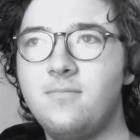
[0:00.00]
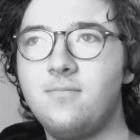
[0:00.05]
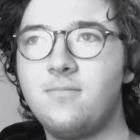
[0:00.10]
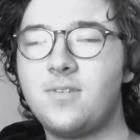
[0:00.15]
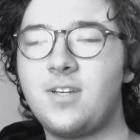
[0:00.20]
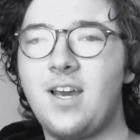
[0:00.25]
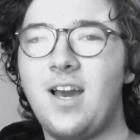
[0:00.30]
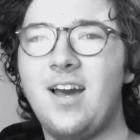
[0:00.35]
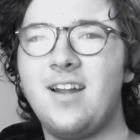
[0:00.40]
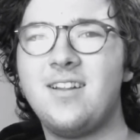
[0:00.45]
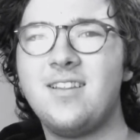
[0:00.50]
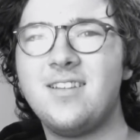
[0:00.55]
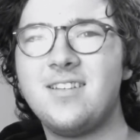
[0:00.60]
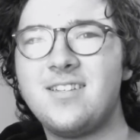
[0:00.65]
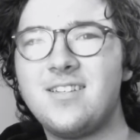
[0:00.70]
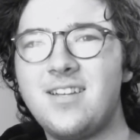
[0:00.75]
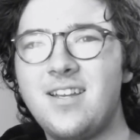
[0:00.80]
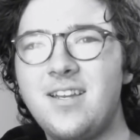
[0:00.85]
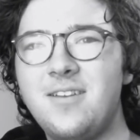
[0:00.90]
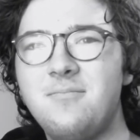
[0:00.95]
kind of the
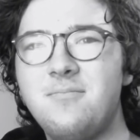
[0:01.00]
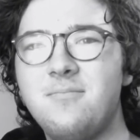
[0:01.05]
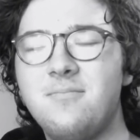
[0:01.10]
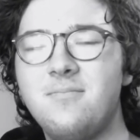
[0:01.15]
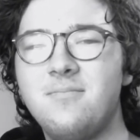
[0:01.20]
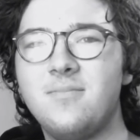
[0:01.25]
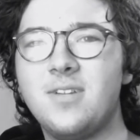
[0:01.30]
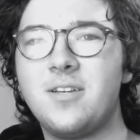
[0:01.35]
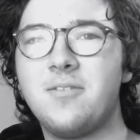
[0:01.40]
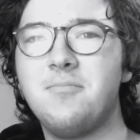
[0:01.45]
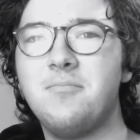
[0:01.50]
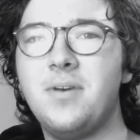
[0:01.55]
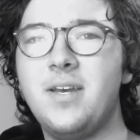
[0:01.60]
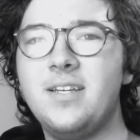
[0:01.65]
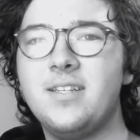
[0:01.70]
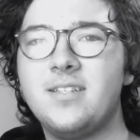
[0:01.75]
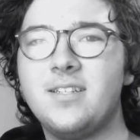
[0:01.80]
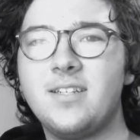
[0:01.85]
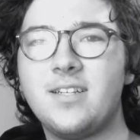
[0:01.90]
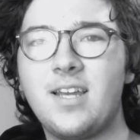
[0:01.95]
same, like
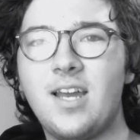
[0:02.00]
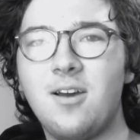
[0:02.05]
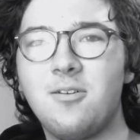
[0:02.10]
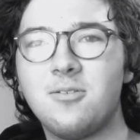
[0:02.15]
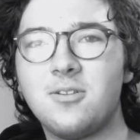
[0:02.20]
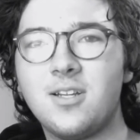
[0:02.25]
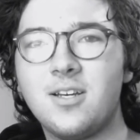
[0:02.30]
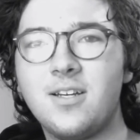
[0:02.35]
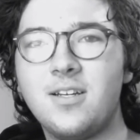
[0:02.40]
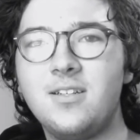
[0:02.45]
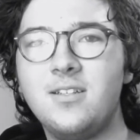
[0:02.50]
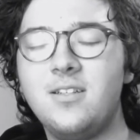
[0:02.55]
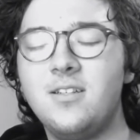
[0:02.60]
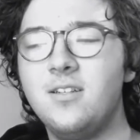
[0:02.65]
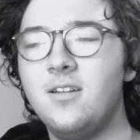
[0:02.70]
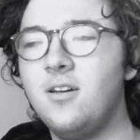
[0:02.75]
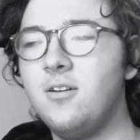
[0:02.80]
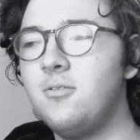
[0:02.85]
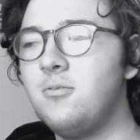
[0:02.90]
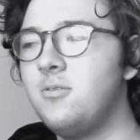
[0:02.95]
basic outline, you
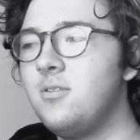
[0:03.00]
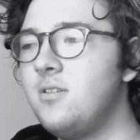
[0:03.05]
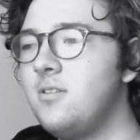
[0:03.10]
know.